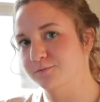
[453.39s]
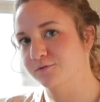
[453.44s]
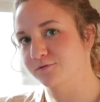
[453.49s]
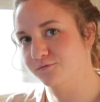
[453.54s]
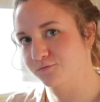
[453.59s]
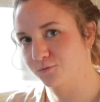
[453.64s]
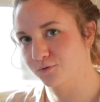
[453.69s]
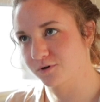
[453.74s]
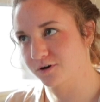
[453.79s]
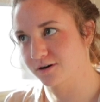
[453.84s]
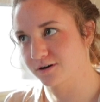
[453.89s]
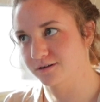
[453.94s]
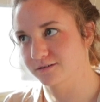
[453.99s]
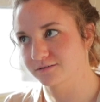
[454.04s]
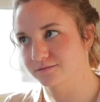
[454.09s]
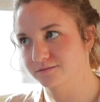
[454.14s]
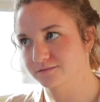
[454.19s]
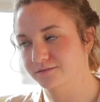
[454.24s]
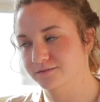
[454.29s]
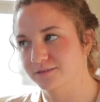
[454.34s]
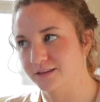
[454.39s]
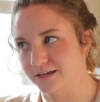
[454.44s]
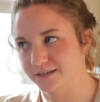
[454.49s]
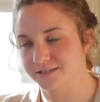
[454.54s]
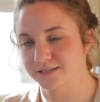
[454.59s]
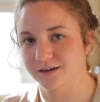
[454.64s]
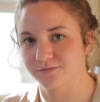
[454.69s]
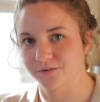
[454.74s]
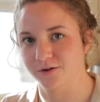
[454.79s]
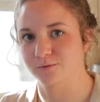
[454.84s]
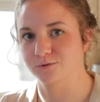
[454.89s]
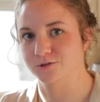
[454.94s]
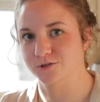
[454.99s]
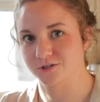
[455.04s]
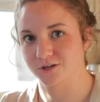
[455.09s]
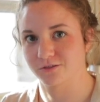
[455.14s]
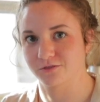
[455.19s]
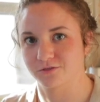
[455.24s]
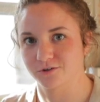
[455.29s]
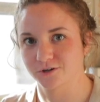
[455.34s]
before Thanksgiving, which is
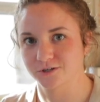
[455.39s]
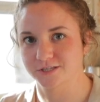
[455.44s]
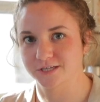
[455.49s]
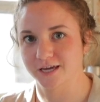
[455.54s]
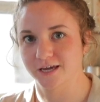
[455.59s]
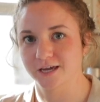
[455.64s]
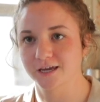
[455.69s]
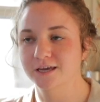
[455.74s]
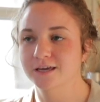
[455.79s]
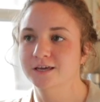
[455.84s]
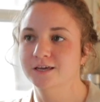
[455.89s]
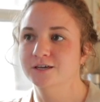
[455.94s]
on Thursday.